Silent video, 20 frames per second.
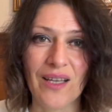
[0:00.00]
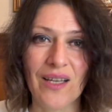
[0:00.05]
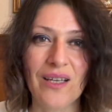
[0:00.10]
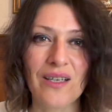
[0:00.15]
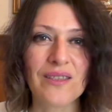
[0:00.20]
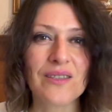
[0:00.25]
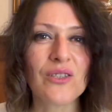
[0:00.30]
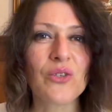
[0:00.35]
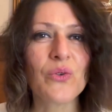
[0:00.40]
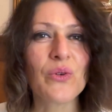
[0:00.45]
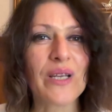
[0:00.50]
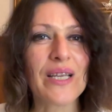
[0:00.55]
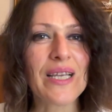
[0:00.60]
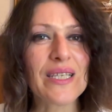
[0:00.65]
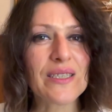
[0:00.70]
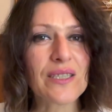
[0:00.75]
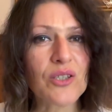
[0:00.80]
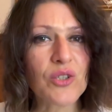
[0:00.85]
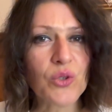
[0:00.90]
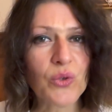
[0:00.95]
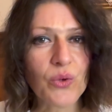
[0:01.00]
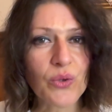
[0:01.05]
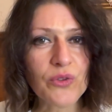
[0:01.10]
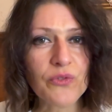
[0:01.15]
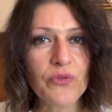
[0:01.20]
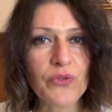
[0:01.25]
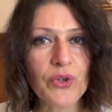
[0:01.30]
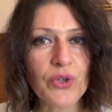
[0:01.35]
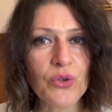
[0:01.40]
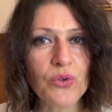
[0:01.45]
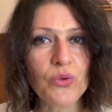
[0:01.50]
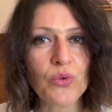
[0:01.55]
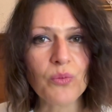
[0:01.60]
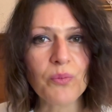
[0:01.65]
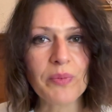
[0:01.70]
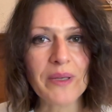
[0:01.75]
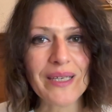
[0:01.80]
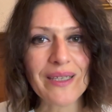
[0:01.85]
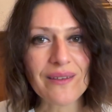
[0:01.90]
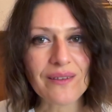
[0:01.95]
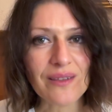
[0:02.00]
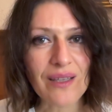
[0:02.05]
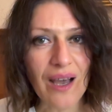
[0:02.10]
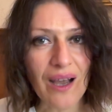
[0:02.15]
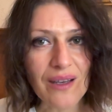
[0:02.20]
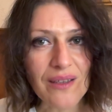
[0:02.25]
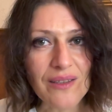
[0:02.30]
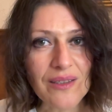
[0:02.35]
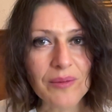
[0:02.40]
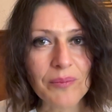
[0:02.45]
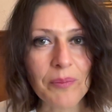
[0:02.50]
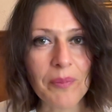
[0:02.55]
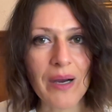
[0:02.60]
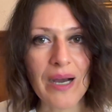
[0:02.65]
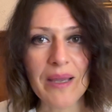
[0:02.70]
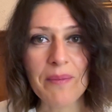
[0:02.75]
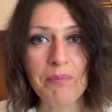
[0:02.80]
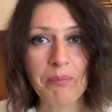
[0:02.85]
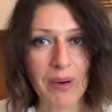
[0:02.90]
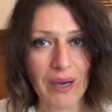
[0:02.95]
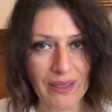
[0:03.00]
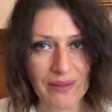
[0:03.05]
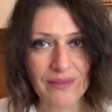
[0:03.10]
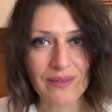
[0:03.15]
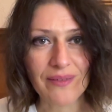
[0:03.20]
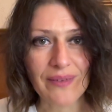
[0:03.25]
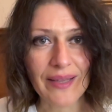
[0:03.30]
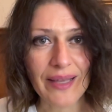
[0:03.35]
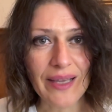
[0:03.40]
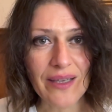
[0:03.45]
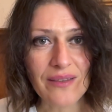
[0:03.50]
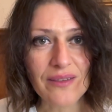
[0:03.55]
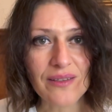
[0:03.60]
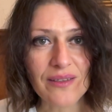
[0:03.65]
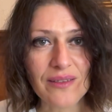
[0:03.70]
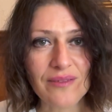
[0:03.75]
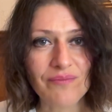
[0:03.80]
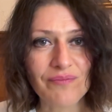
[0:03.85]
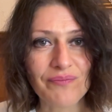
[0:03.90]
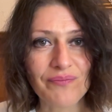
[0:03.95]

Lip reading: So is it good for you to be attacked by bad things?